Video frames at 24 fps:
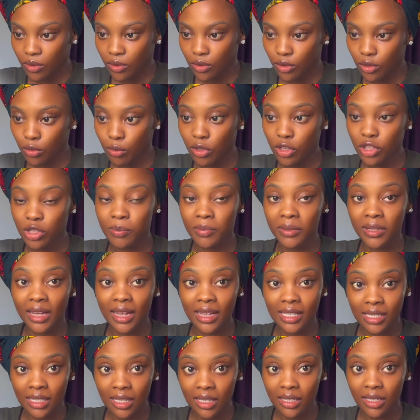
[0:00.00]
You must be
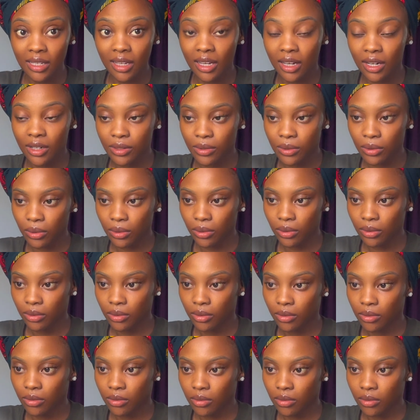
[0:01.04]
18 years old.
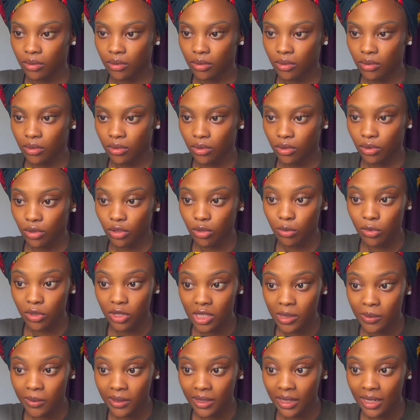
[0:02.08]
You
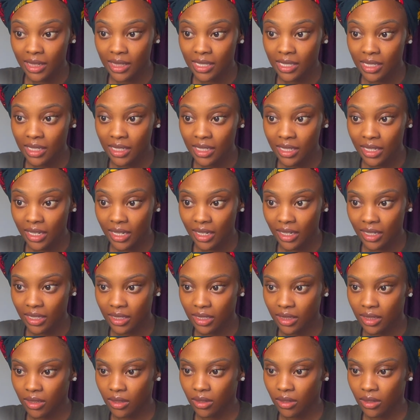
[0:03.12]
must be 18 years.